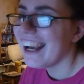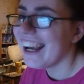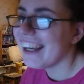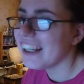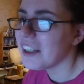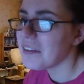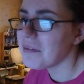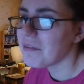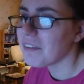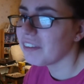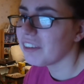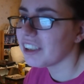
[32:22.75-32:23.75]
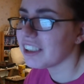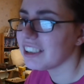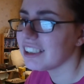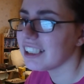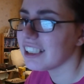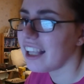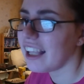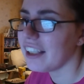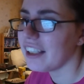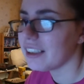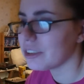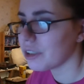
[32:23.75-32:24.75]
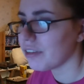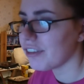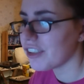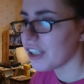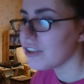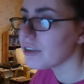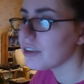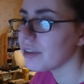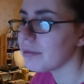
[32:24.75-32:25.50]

I'm not gonna stick to any sort of schedule.